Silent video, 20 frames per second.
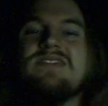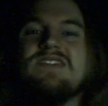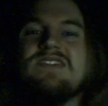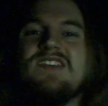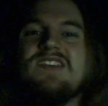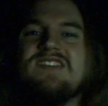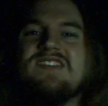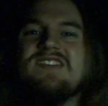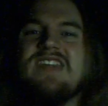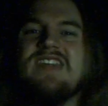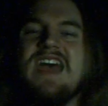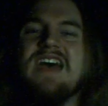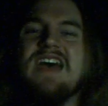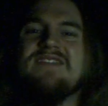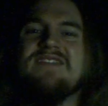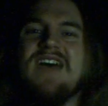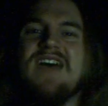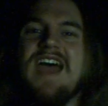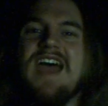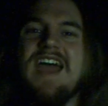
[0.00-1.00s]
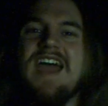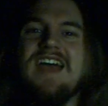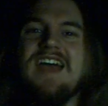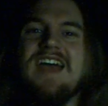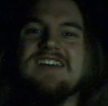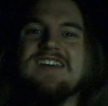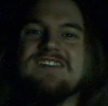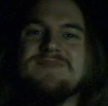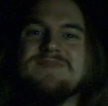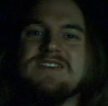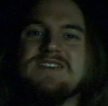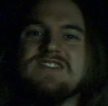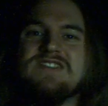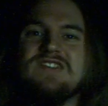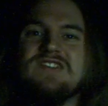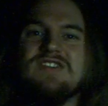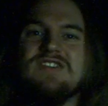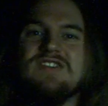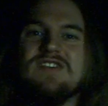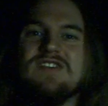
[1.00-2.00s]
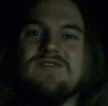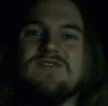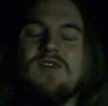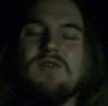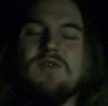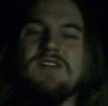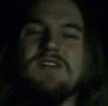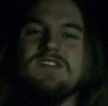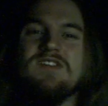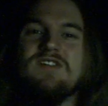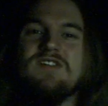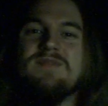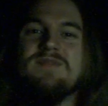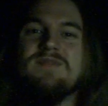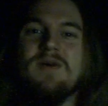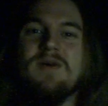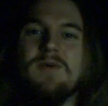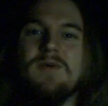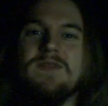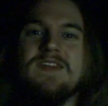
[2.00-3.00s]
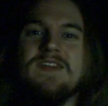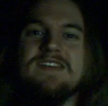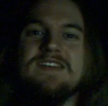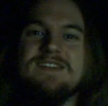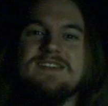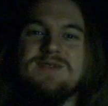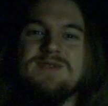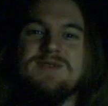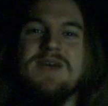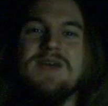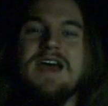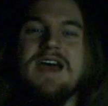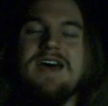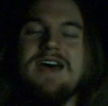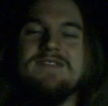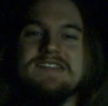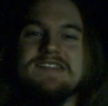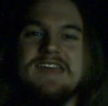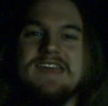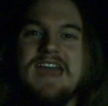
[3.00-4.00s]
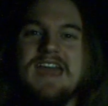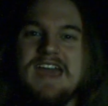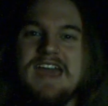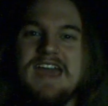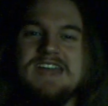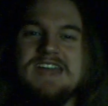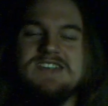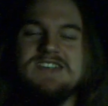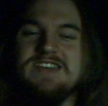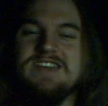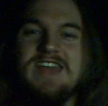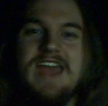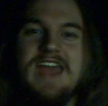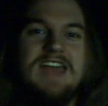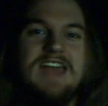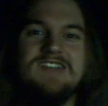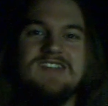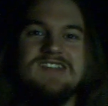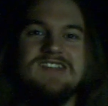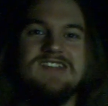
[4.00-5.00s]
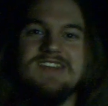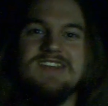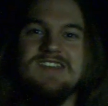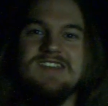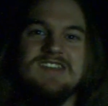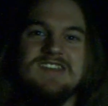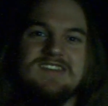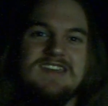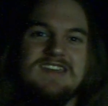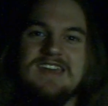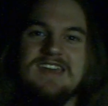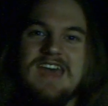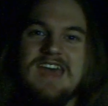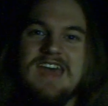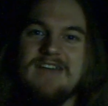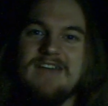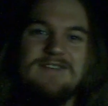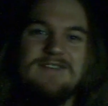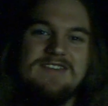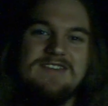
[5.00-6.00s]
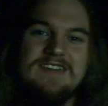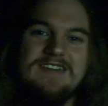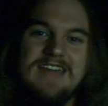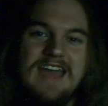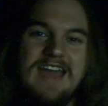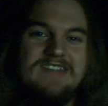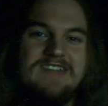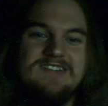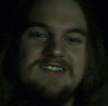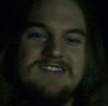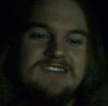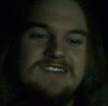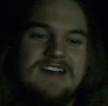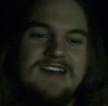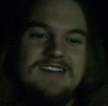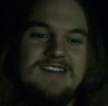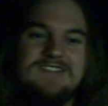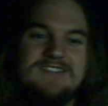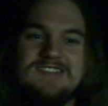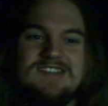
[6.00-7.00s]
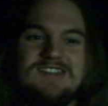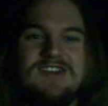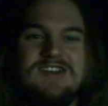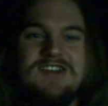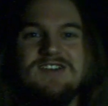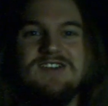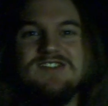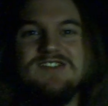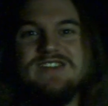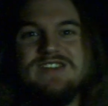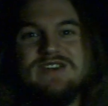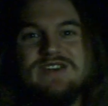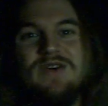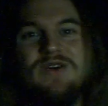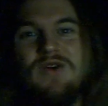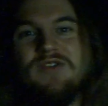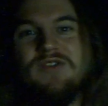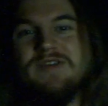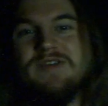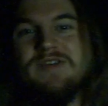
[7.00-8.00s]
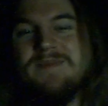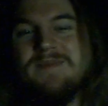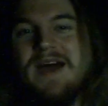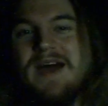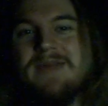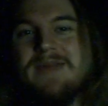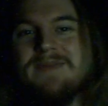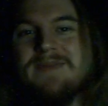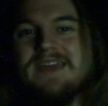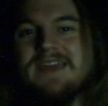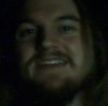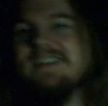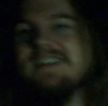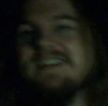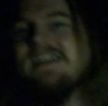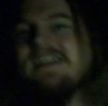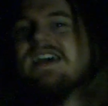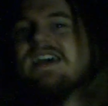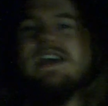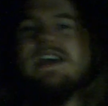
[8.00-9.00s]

doesn't have as much to look forward to, but what they do have is Edge, and Edge can just, everything Edge touches turns to gold, in my opinion.